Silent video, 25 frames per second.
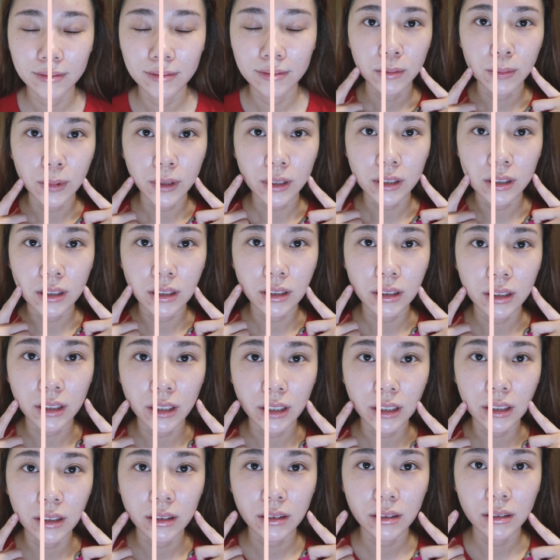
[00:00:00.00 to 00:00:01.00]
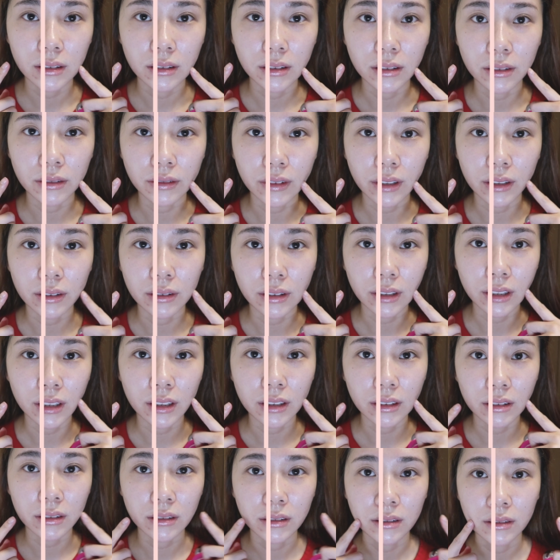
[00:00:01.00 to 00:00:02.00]
Especially like around
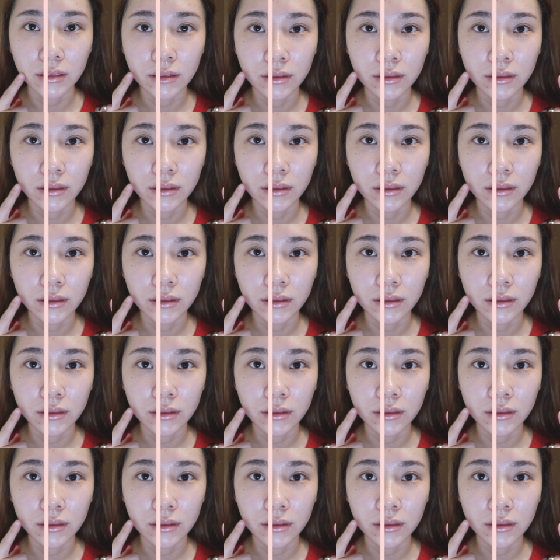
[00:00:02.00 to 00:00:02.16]
here.